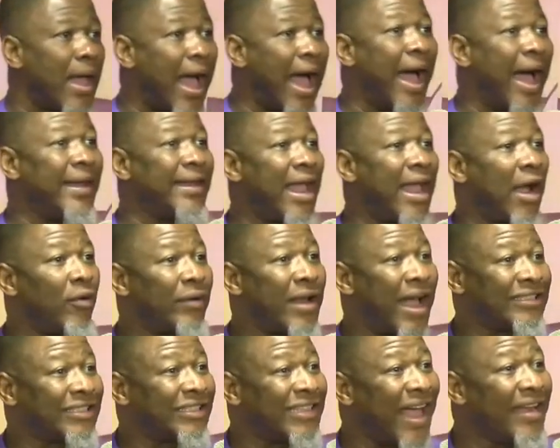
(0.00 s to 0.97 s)
And the
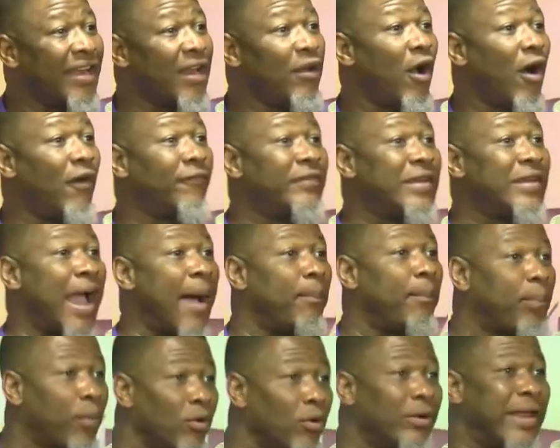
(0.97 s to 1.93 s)
understanding of their
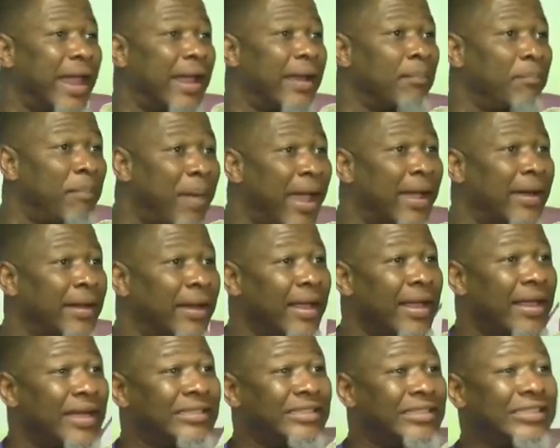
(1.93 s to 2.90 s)
prudent men
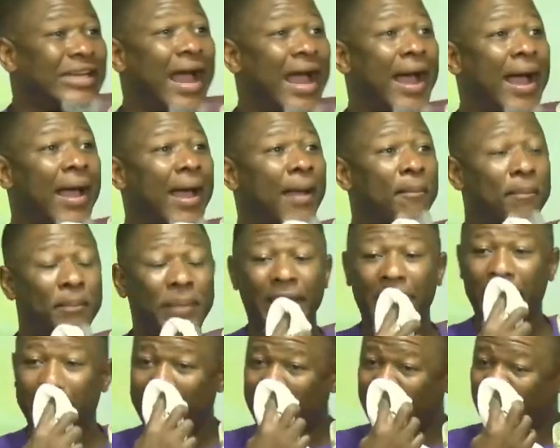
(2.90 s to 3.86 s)
shall be.
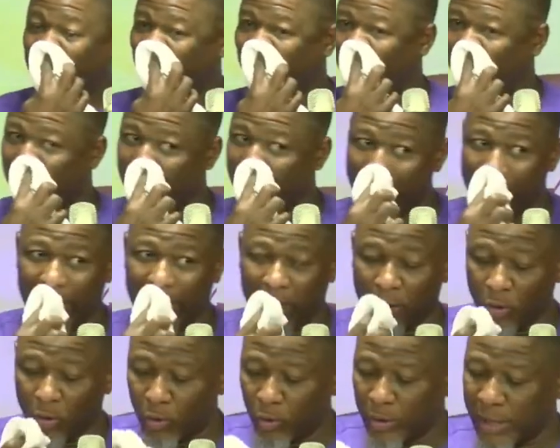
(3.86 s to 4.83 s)

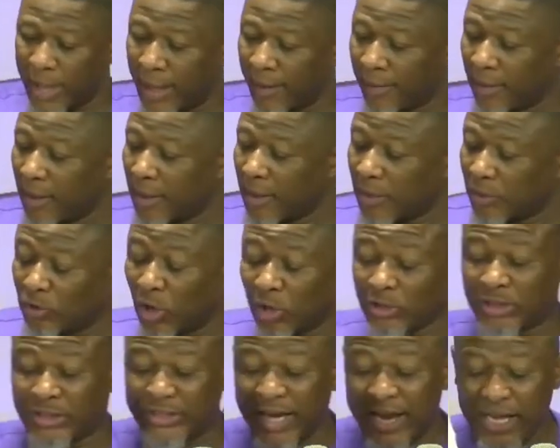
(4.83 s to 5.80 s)
Hallelujah.
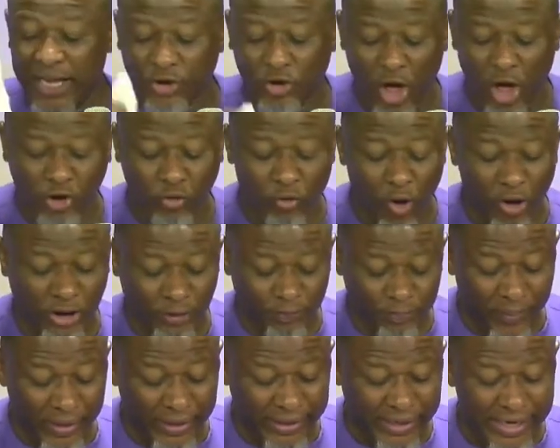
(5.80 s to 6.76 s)
So Jesus was
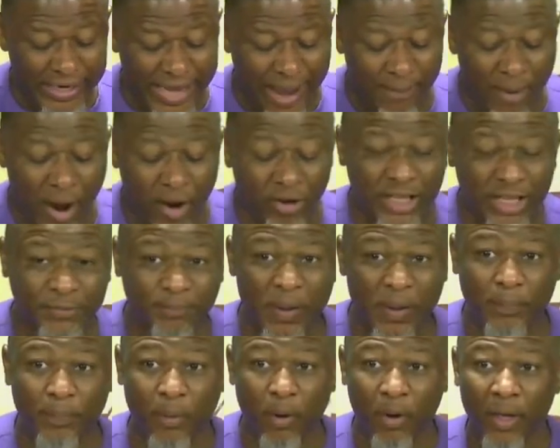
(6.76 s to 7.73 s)
speaking about these
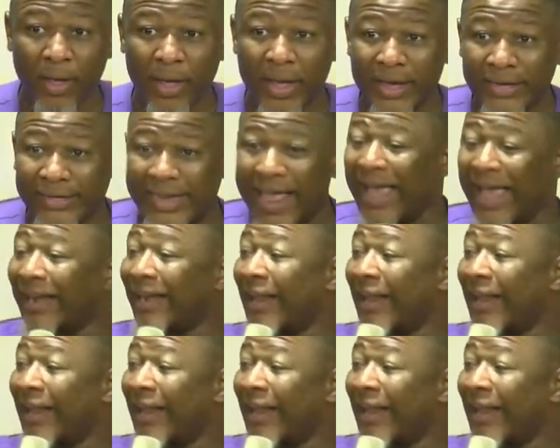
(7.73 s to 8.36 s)
people. They